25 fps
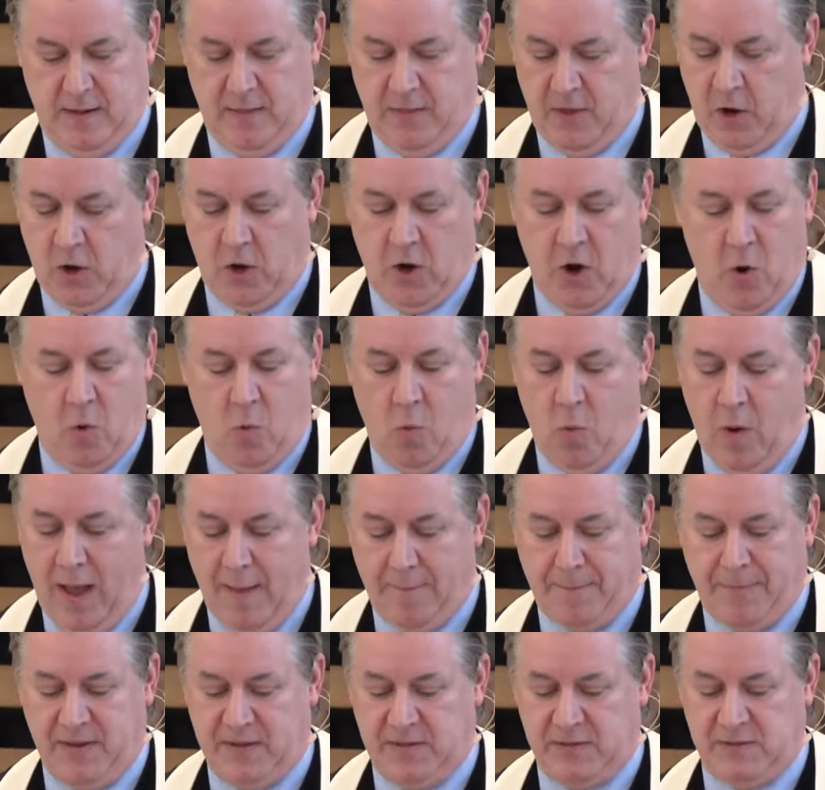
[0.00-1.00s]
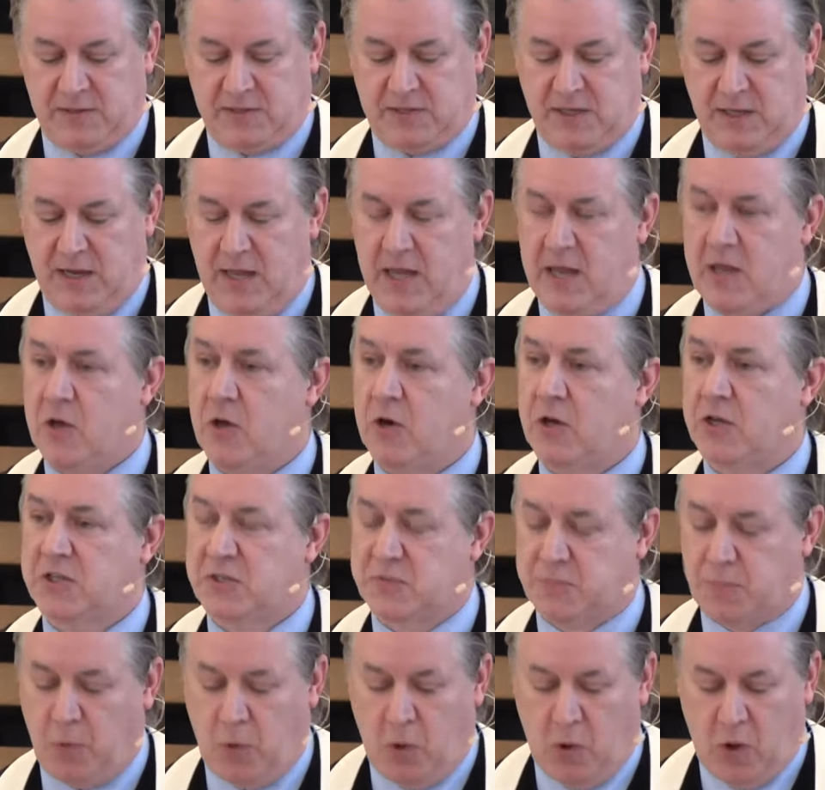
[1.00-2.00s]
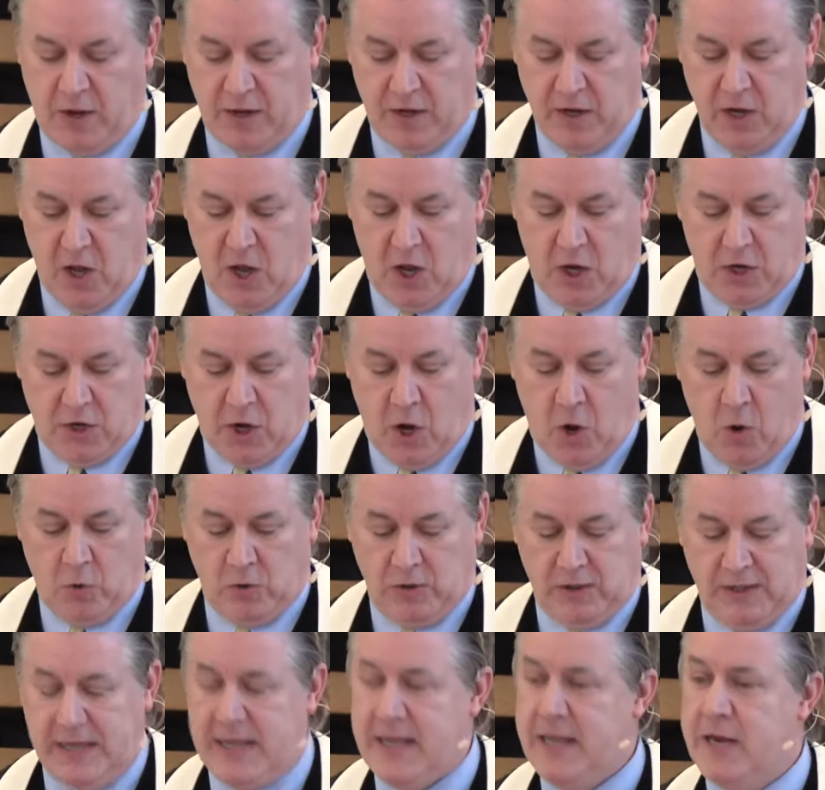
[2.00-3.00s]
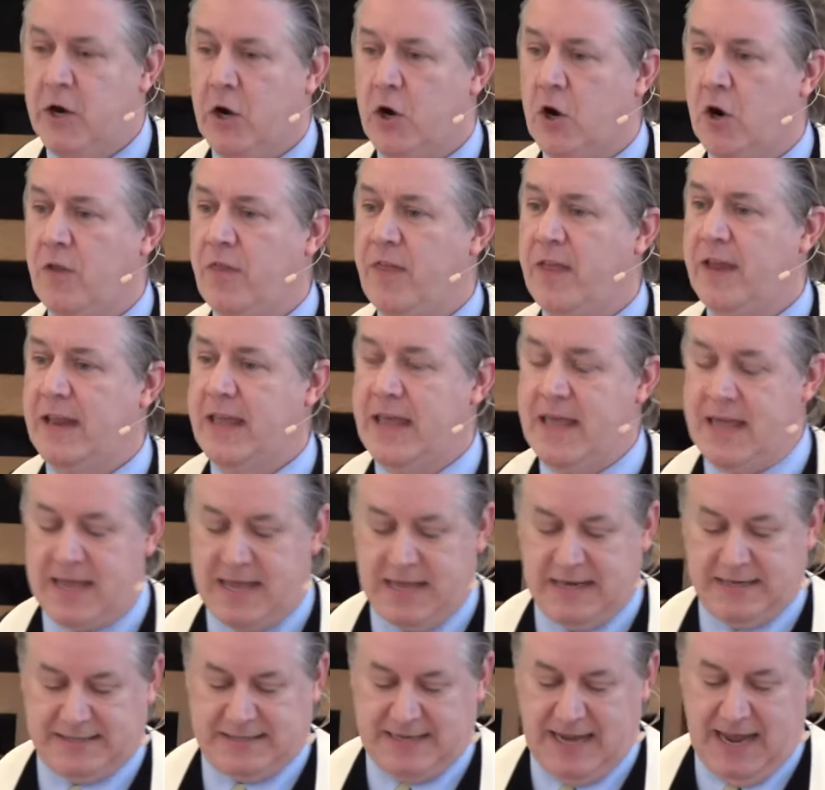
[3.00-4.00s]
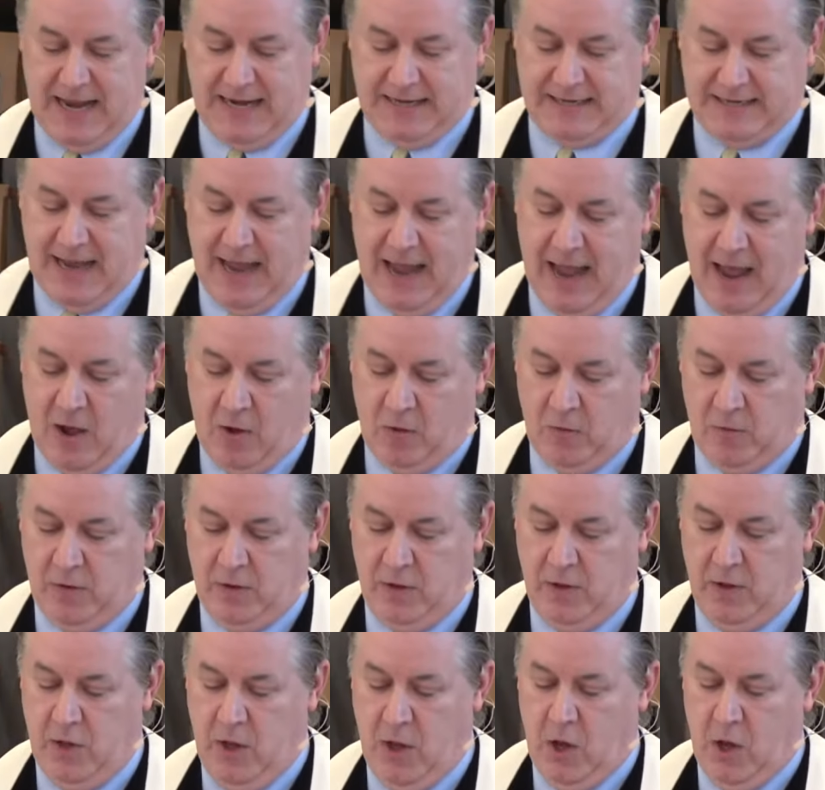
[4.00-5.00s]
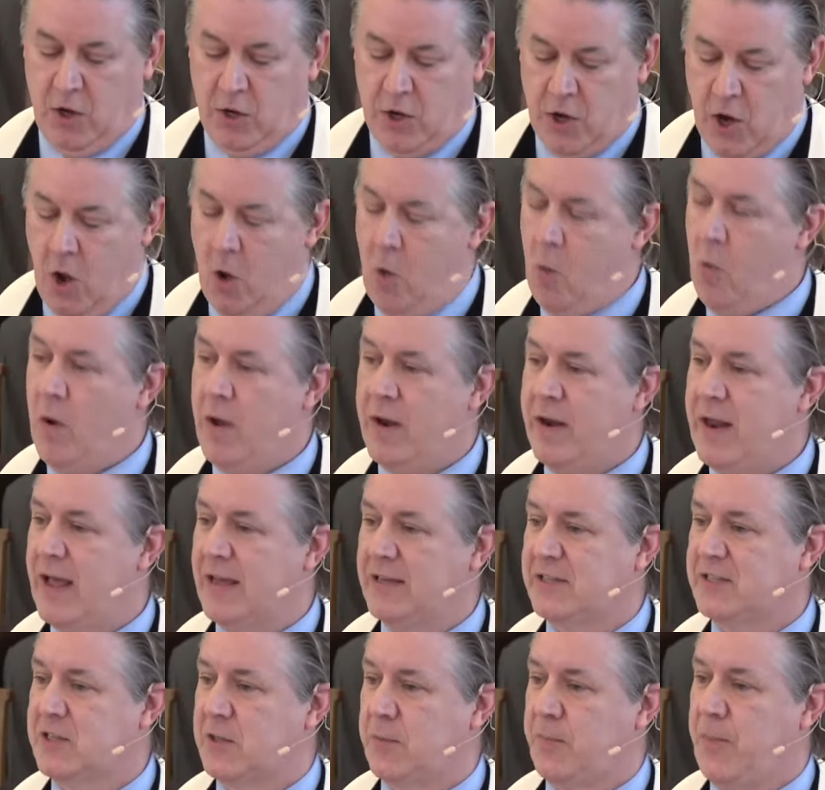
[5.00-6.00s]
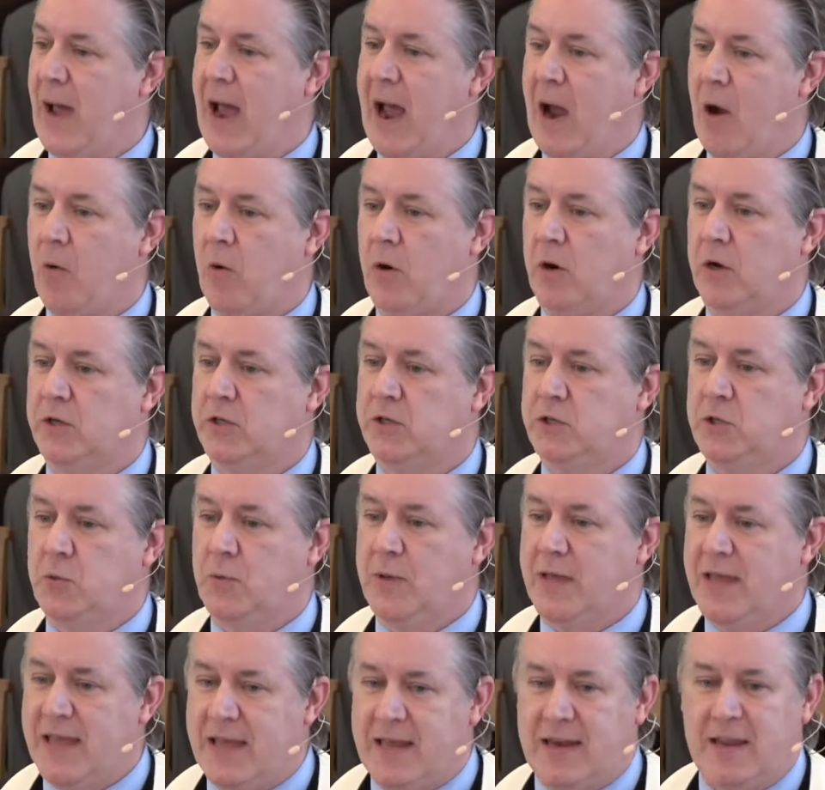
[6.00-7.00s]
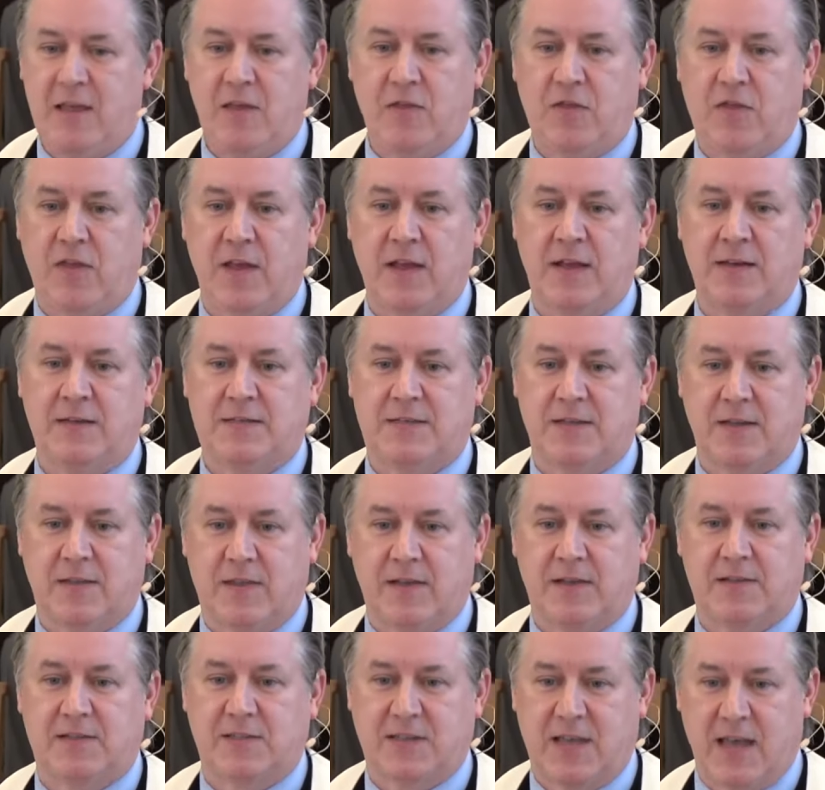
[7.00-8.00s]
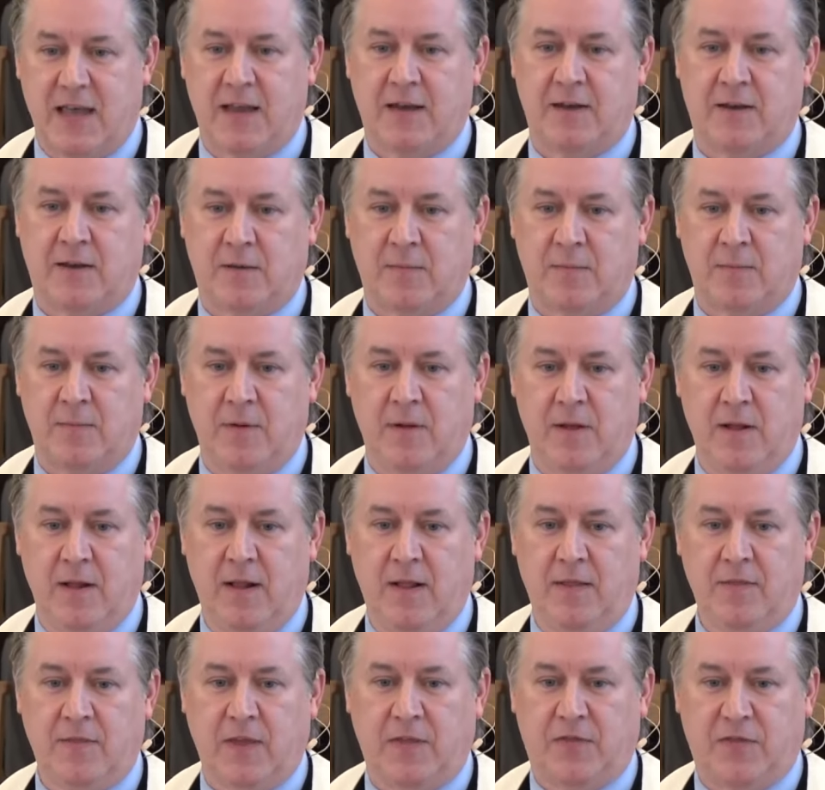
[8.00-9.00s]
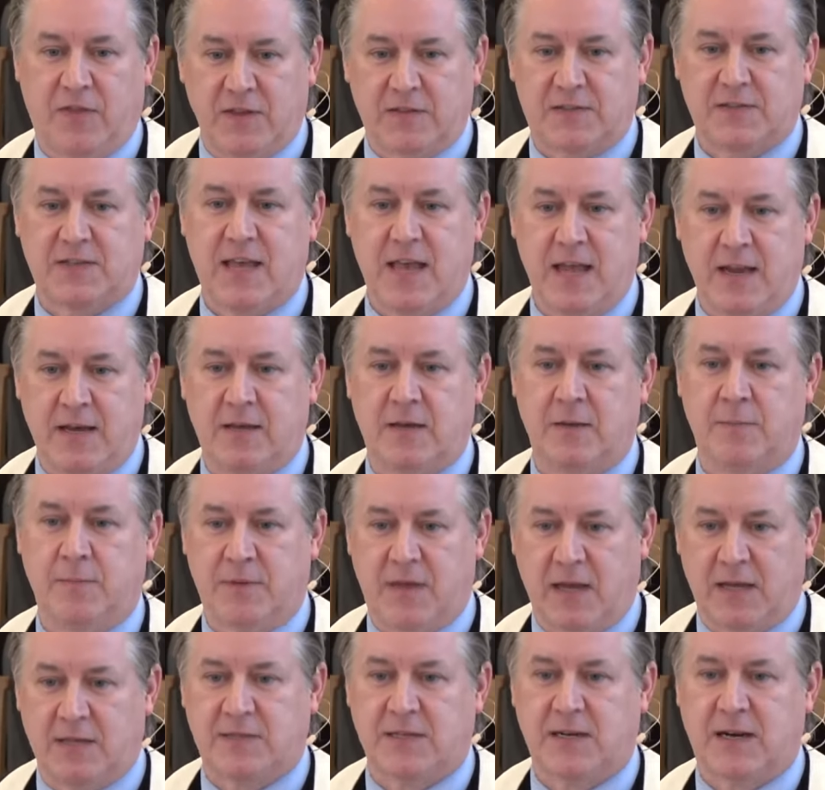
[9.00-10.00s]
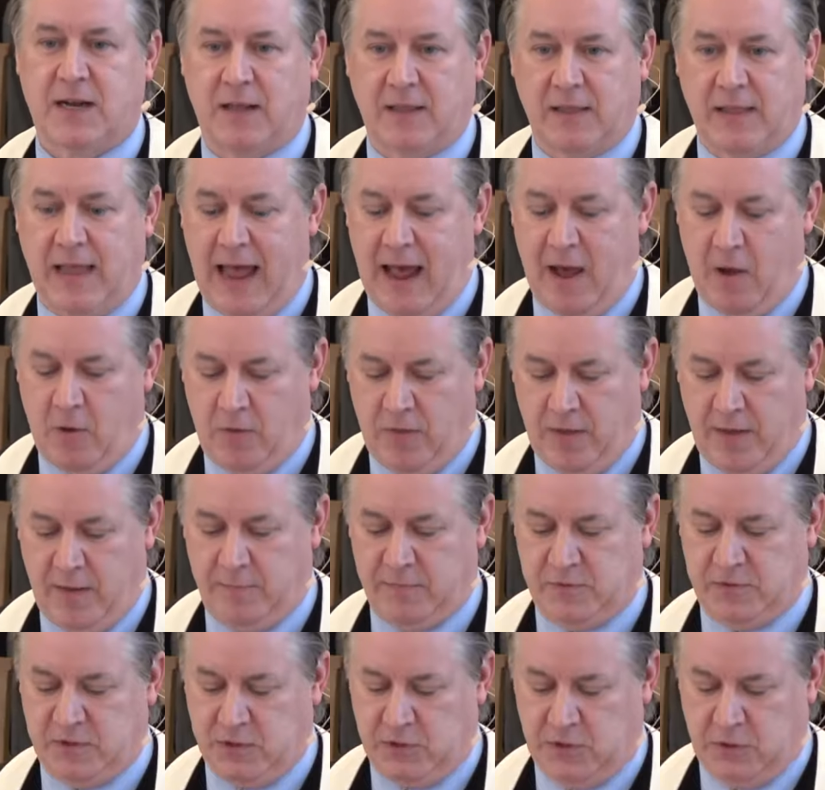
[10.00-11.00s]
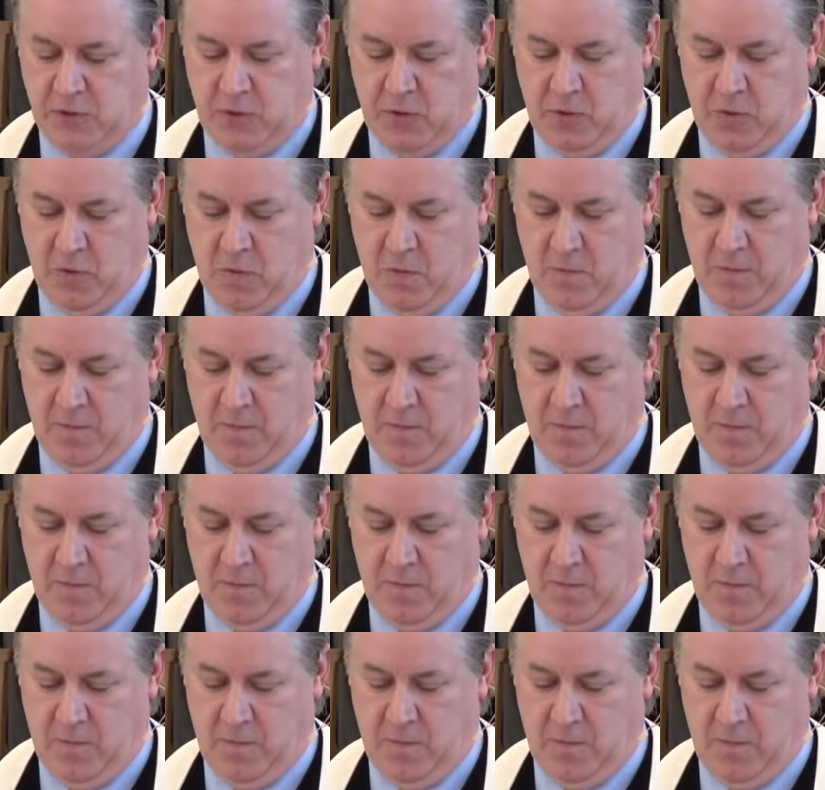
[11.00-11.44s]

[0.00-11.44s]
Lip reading: There are no weapons that he could exploit, no leader that he can take down. No one has the power to do anything to this kingdom that this kingdom doesn't allow them to do.